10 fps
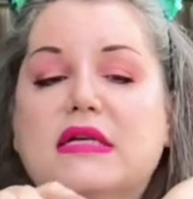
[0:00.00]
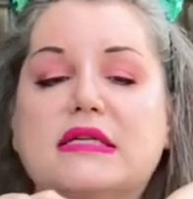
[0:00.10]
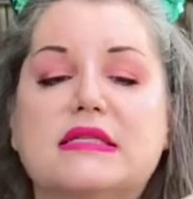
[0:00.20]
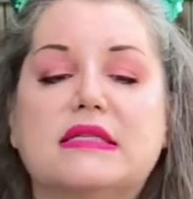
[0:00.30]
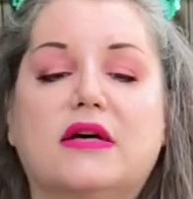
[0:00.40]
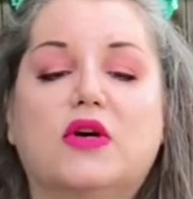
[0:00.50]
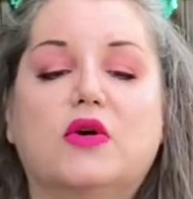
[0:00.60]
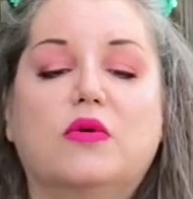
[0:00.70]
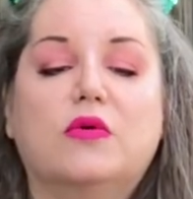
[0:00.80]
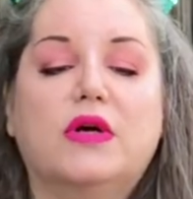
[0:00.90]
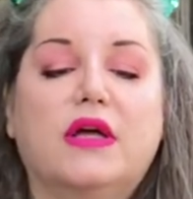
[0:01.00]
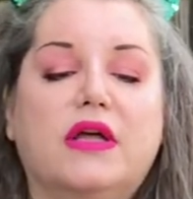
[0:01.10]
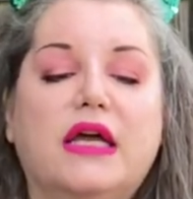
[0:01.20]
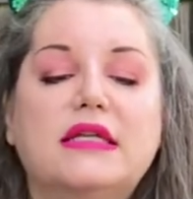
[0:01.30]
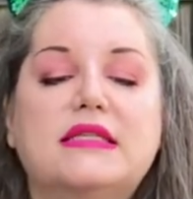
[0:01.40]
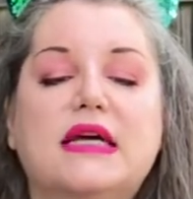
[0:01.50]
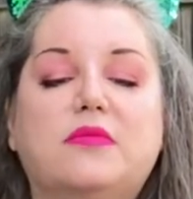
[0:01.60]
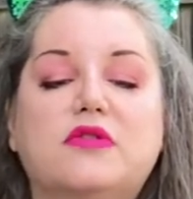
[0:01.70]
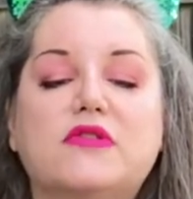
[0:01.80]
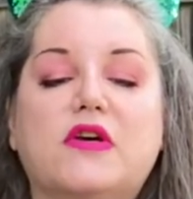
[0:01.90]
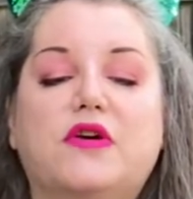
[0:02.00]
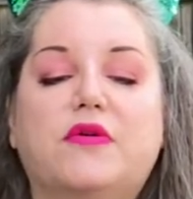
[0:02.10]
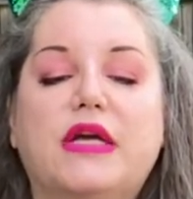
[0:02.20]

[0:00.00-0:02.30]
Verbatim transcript: So it's double sewn.